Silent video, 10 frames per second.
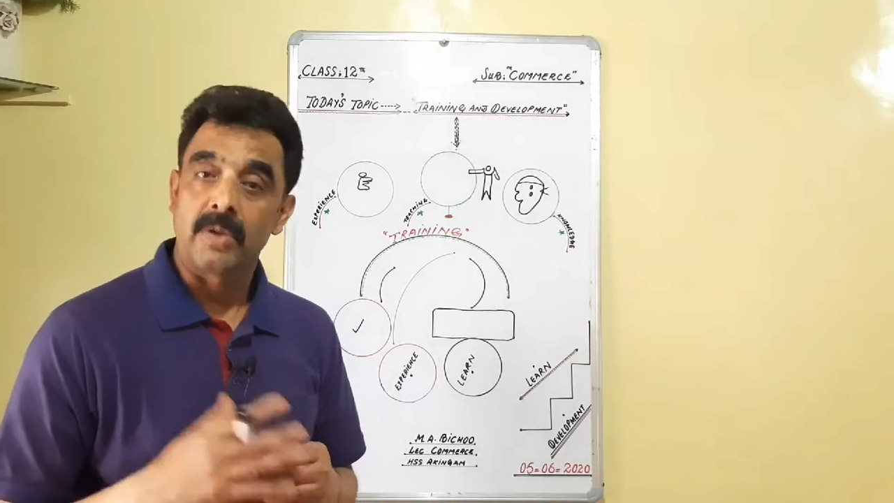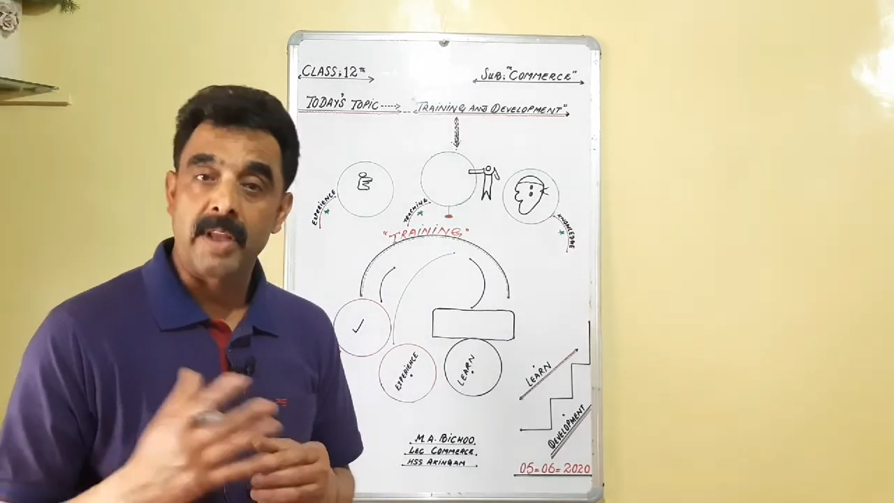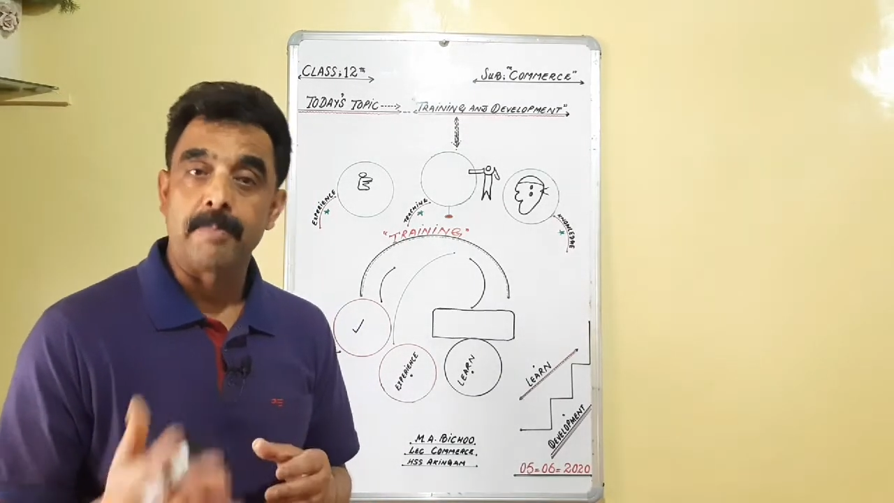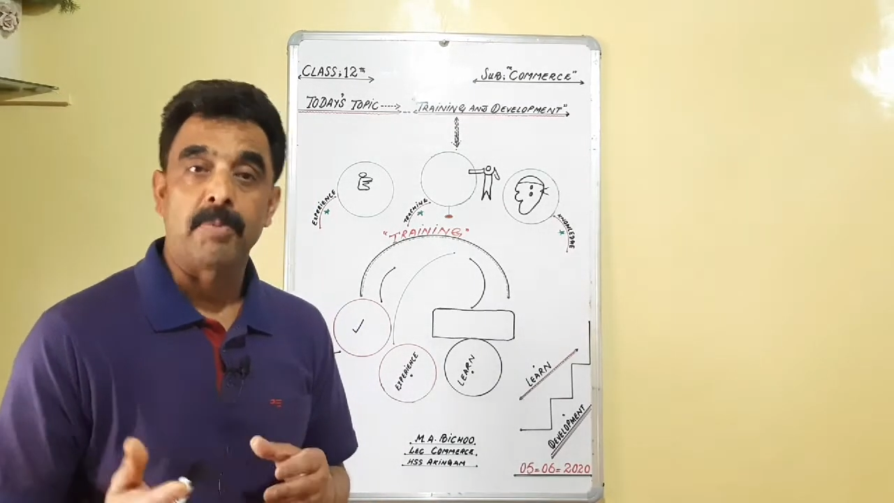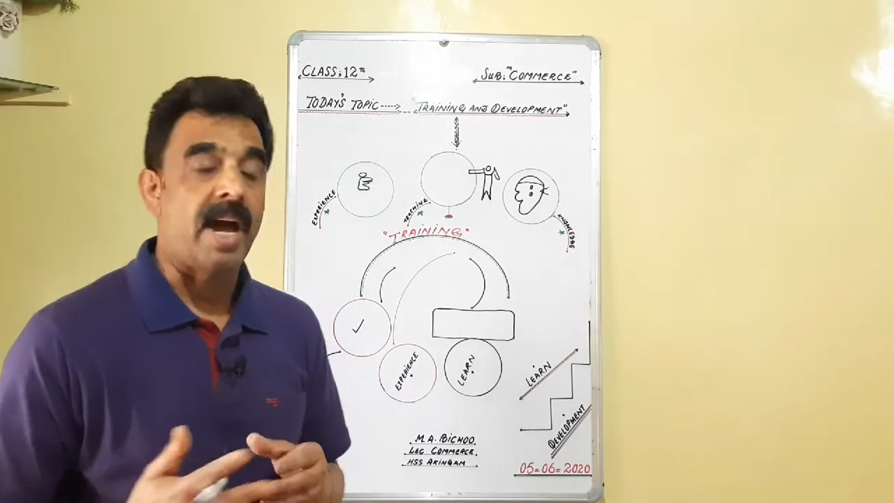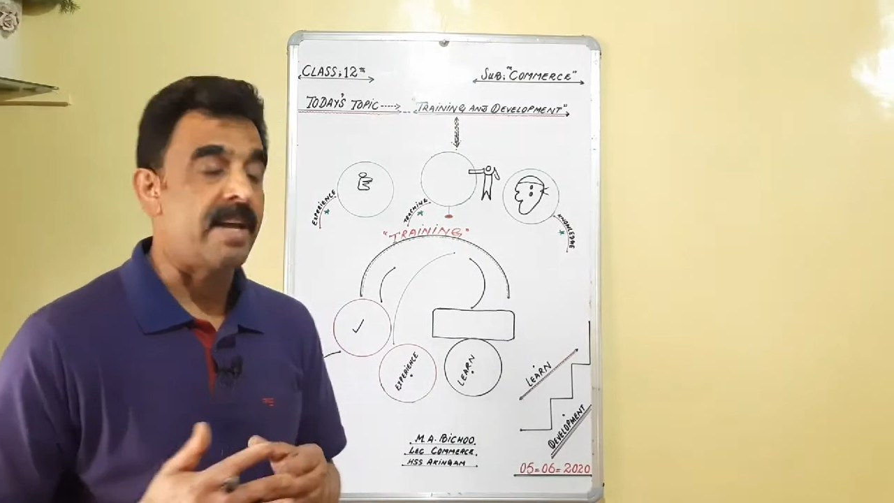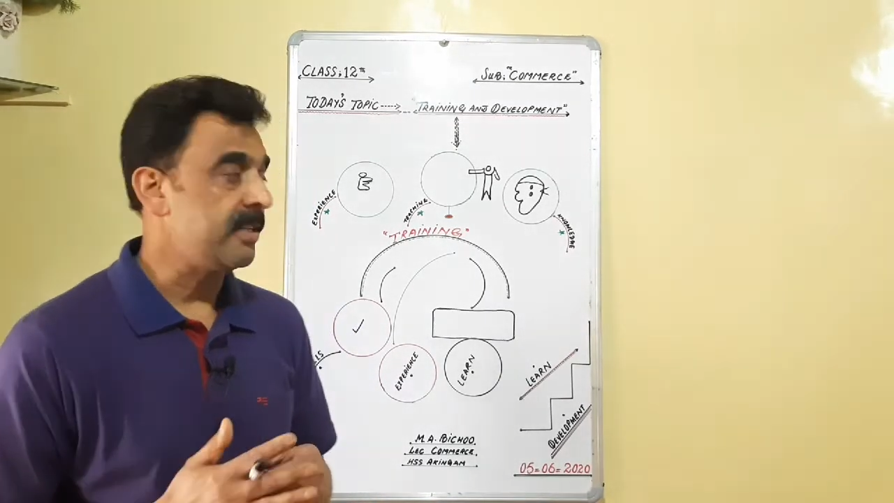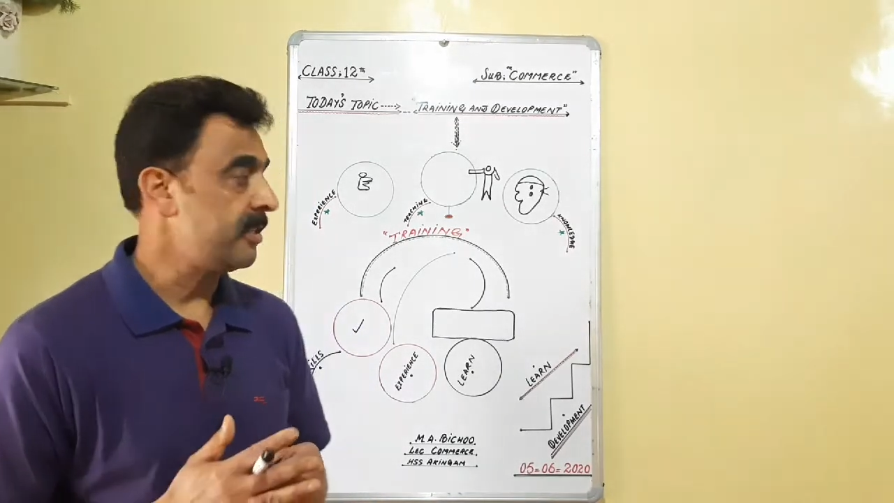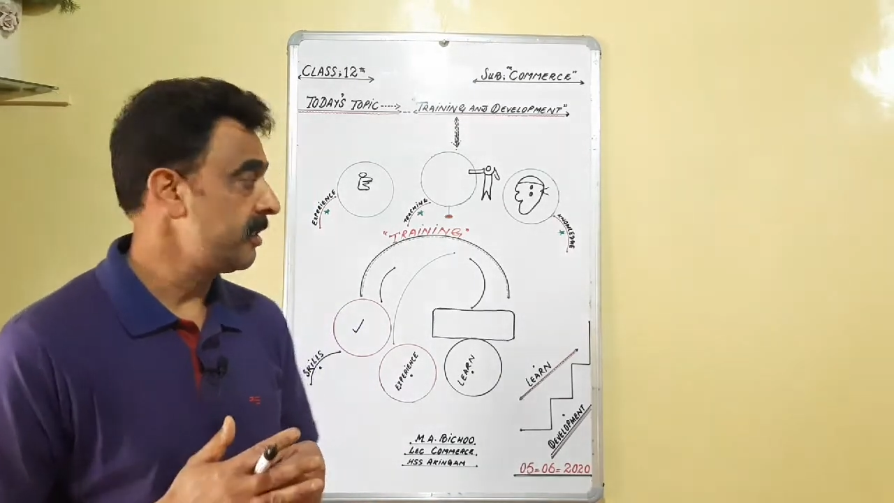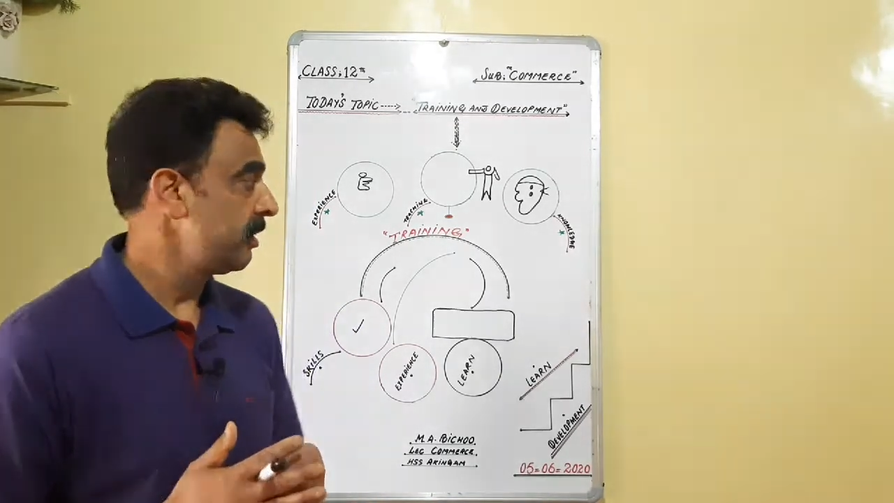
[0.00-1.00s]
to the
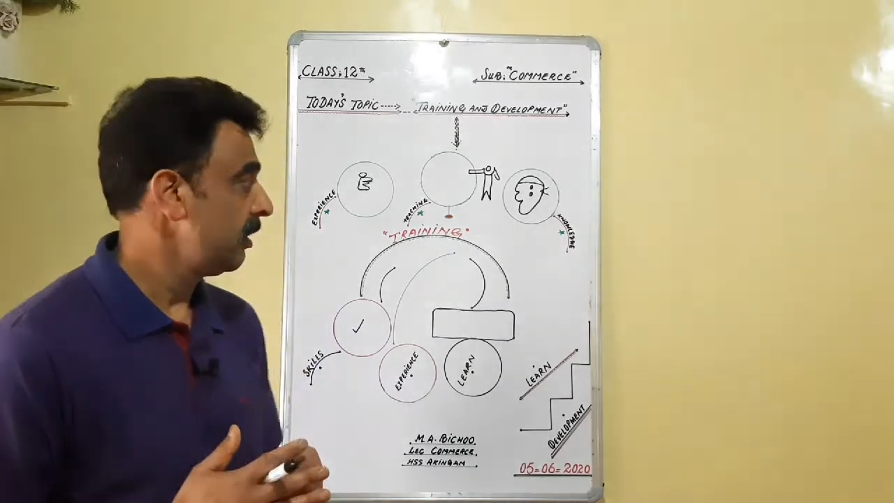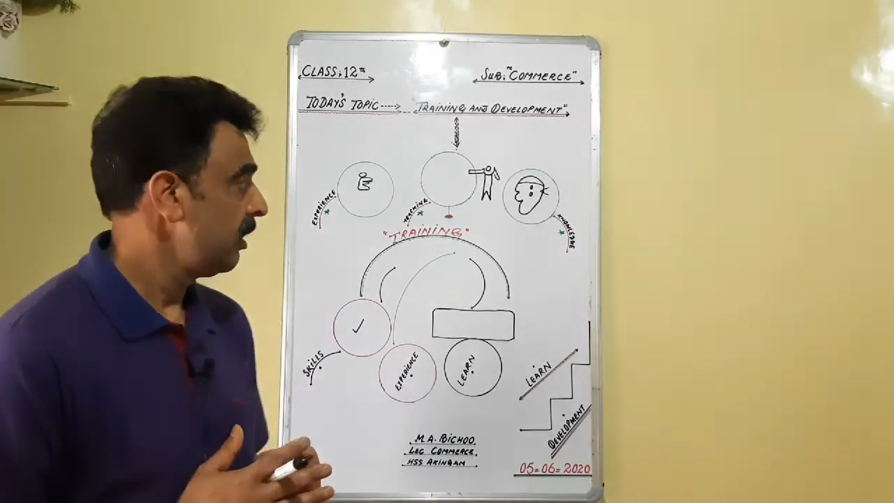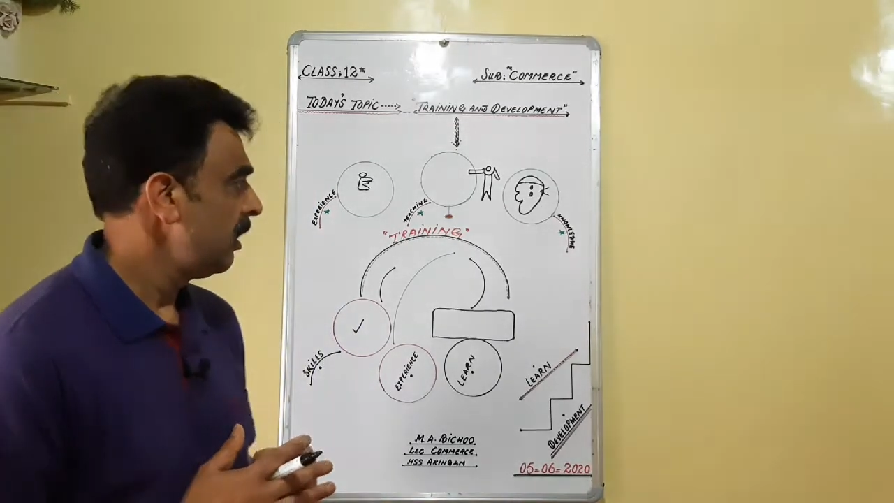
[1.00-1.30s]
employees.